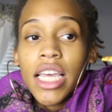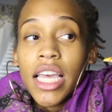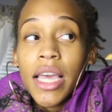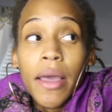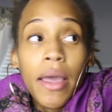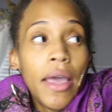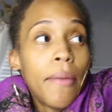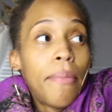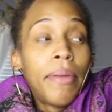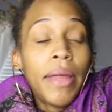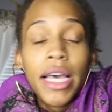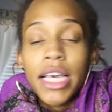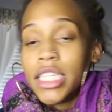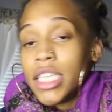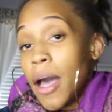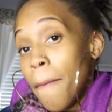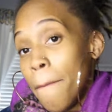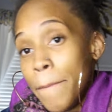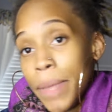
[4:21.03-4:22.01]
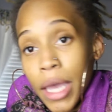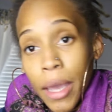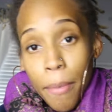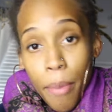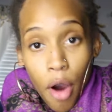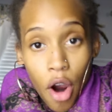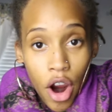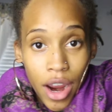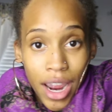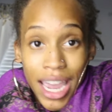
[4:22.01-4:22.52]
it plays a big
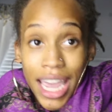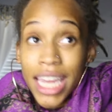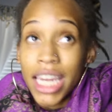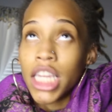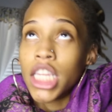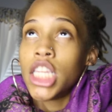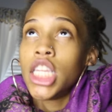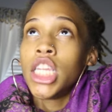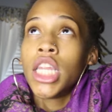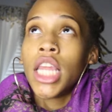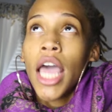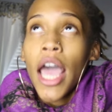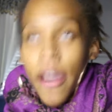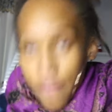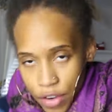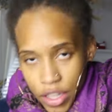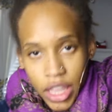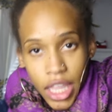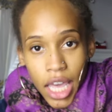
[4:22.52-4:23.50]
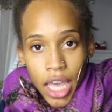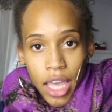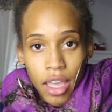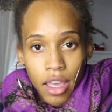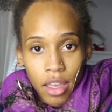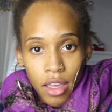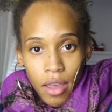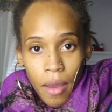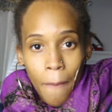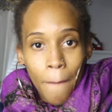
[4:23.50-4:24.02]
part in
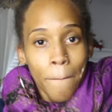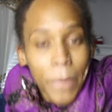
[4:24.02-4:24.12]
everything.